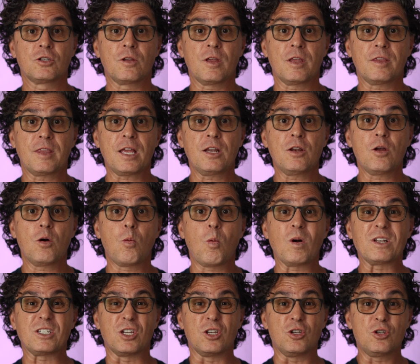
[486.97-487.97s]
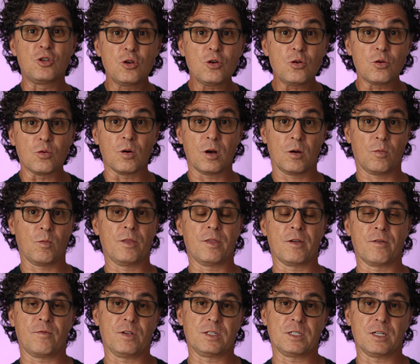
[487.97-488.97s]
so that they know what to do
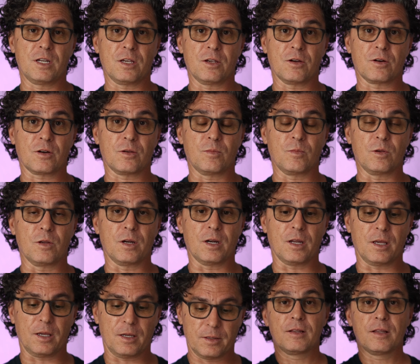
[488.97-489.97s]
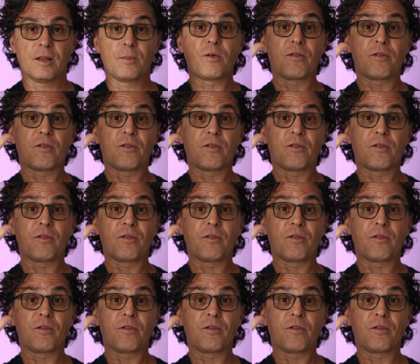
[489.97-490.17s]
when they're visiting your community.